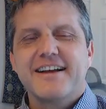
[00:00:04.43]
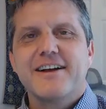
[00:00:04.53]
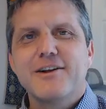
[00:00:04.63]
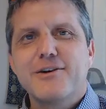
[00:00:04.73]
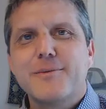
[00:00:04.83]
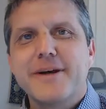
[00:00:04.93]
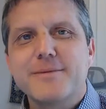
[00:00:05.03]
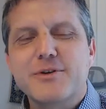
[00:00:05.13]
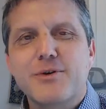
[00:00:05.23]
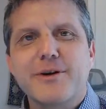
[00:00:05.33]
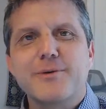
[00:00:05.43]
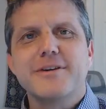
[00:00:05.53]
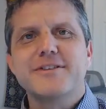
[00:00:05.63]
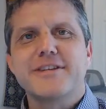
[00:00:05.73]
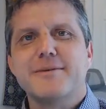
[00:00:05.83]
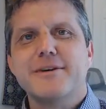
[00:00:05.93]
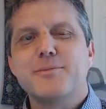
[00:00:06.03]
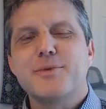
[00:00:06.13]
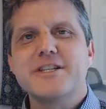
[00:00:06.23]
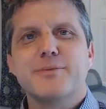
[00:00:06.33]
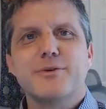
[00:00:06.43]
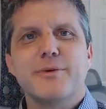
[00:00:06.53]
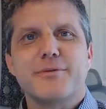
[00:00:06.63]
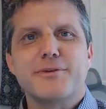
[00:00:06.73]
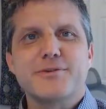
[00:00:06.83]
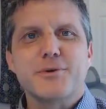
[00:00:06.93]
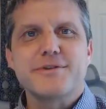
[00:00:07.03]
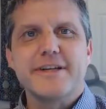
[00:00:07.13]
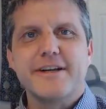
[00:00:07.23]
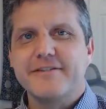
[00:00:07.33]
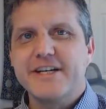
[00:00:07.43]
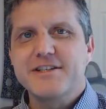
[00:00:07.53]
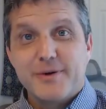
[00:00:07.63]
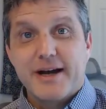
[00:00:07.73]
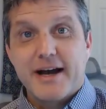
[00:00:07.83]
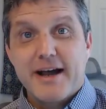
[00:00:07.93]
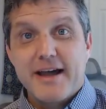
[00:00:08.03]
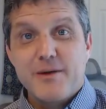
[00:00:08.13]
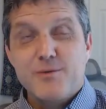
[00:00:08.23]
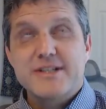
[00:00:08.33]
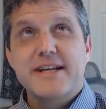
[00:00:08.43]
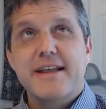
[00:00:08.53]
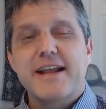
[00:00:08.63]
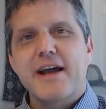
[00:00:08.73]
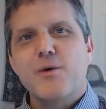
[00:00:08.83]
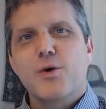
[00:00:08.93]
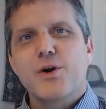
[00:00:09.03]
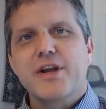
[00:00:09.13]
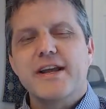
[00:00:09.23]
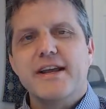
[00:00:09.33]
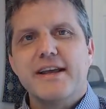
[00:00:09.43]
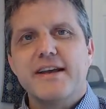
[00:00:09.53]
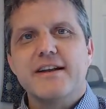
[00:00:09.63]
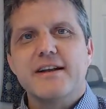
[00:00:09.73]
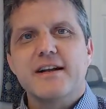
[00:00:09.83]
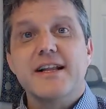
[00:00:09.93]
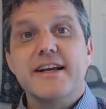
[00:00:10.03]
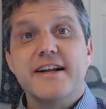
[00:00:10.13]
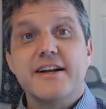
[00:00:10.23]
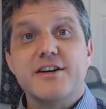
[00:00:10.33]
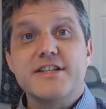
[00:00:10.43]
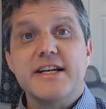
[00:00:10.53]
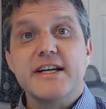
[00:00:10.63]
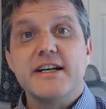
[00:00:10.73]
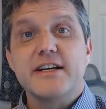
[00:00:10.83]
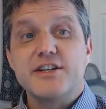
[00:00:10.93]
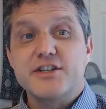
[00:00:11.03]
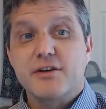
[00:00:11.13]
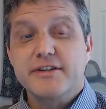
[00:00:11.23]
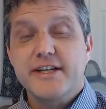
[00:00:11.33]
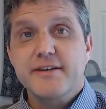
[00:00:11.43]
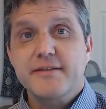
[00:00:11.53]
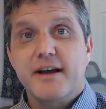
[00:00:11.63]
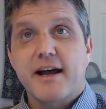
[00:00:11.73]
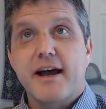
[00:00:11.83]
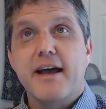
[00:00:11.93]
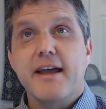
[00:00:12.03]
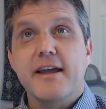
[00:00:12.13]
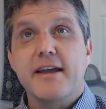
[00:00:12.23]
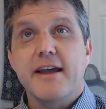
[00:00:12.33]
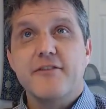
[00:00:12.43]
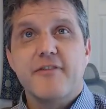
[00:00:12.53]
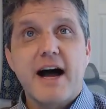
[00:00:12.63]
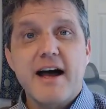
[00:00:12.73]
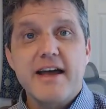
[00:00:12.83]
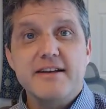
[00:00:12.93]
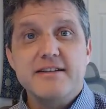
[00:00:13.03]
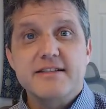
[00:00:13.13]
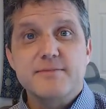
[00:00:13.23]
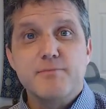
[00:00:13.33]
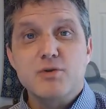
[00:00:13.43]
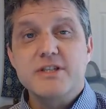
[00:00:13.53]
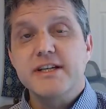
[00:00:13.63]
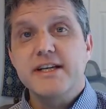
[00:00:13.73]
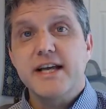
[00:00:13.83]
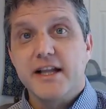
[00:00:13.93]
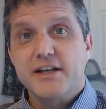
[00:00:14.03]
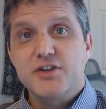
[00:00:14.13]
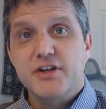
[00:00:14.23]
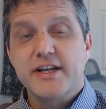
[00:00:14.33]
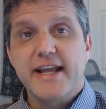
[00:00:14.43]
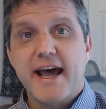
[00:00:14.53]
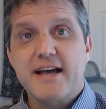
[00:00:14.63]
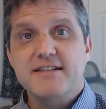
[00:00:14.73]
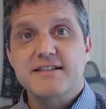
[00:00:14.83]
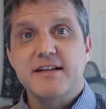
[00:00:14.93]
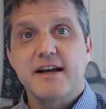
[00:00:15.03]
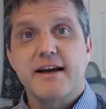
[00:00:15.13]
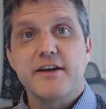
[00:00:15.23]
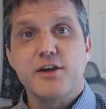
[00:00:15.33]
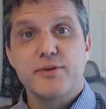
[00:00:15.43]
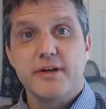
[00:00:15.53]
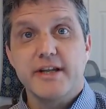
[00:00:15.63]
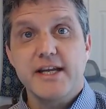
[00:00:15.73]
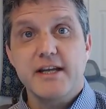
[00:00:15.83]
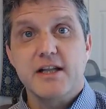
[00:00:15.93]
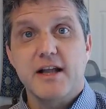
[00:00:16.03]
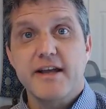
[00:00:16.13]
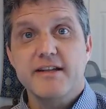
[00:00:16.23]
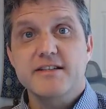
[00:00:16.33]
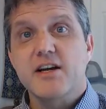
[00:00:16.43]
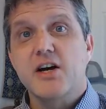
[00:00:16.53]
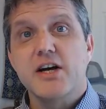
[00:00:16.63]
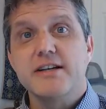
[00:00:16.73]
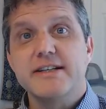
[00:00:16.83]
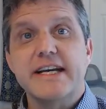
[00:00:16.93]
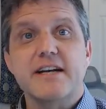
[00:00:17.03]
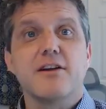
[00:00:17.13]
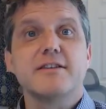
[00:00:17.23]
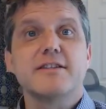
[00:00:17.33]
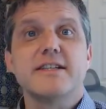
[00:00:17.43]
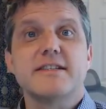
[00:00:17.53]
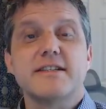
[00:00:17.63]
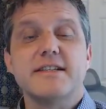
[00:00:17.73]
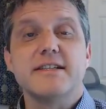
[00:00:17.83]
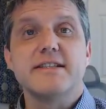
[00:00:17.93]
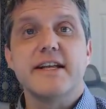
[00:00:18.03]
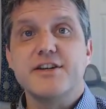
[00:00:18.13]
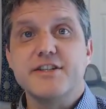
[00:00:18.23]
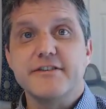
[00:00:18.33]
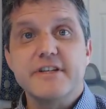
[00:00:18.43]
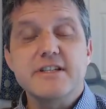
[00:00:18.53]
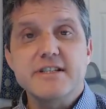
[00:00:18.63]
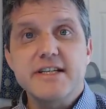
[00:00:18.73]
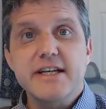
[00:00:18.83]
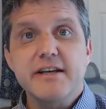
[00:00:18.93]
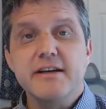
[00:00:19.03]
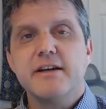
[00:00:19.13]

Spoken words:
Hello, my name is Cory Welch. I'm a principal with Resource Innovation. I would say that I work in clean energy consulting. I advise mostly electric and gas utility clients on technologies such as energy efficiency,